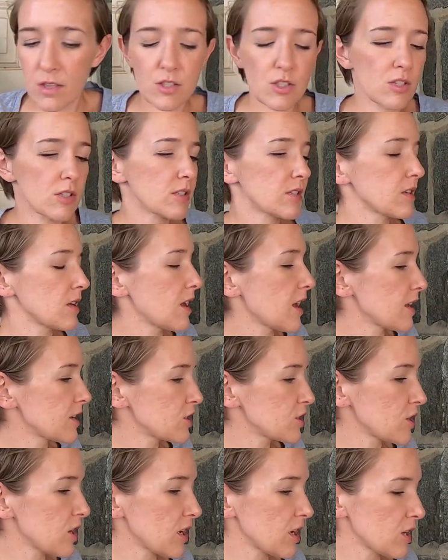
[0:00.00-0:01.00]
Which is
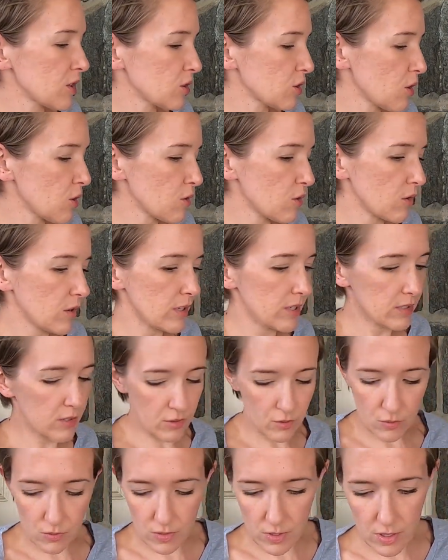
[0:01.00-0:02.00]
NJ local
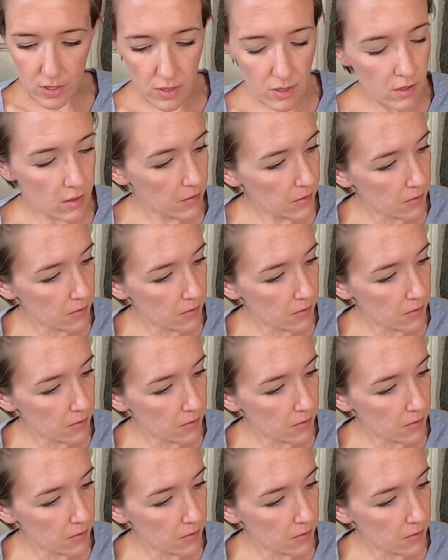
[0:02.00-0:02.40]
history.